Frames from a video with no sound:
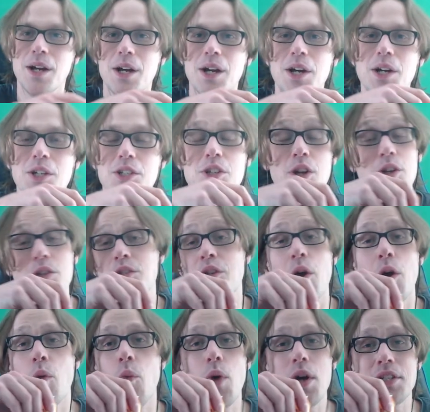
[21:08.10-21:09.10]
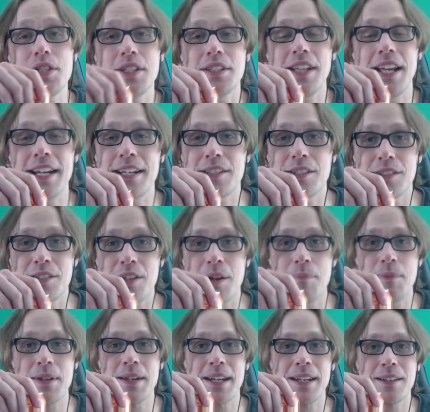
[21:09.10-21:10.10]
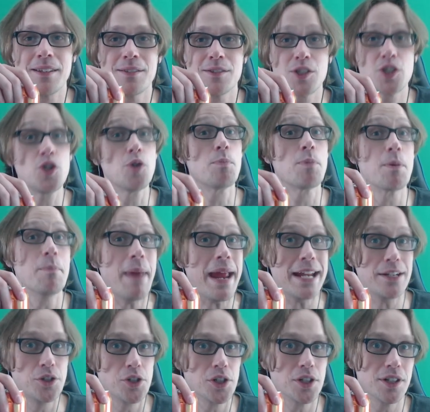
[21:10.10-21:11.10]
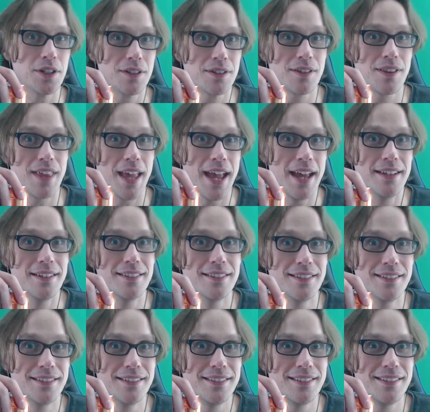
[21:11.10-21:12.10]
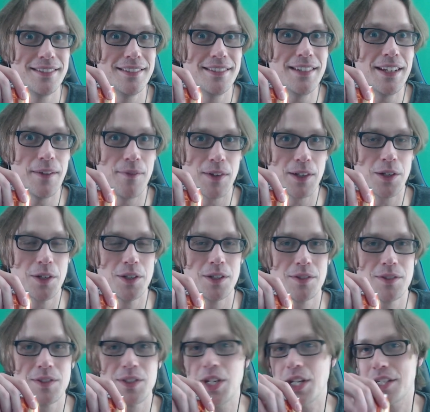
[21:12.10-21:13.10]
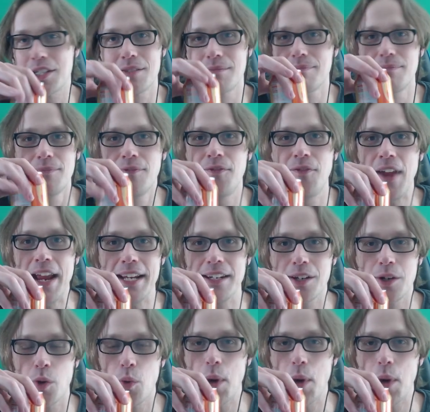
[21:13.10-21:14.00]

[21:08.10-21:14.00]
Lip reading: So it wasn't like something super major then, if it could have just faded away.